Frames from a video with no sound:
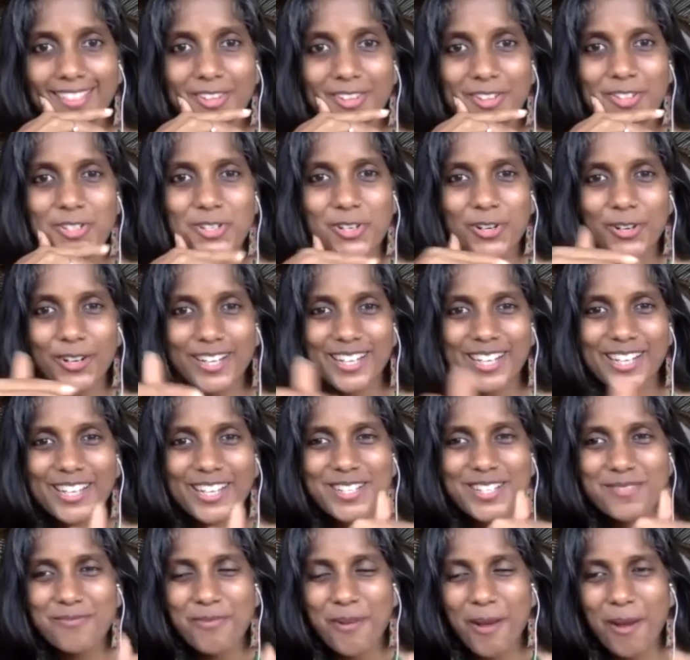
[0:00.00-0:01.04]
the journey
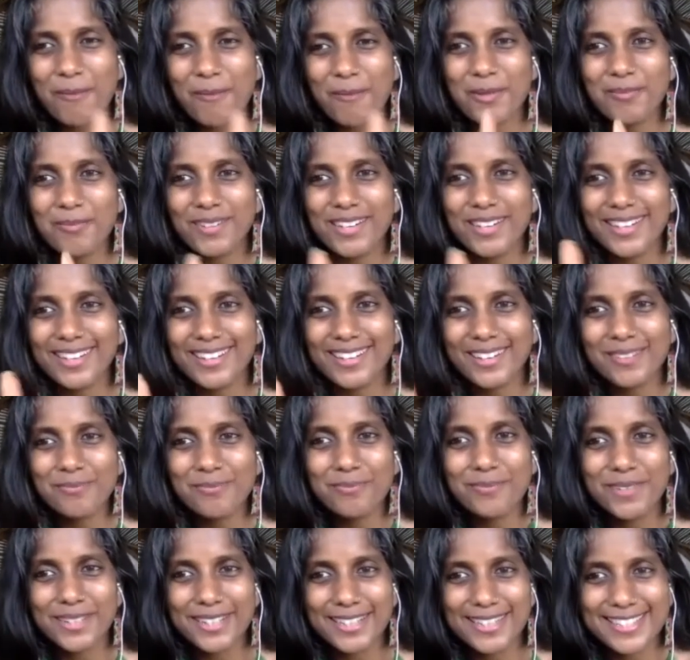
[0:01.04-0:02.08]
is probably a
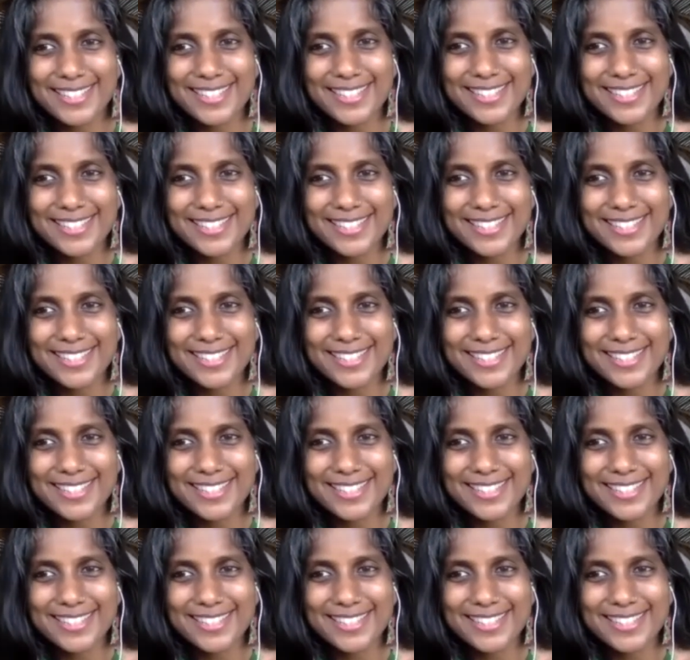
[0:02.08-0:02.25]
bit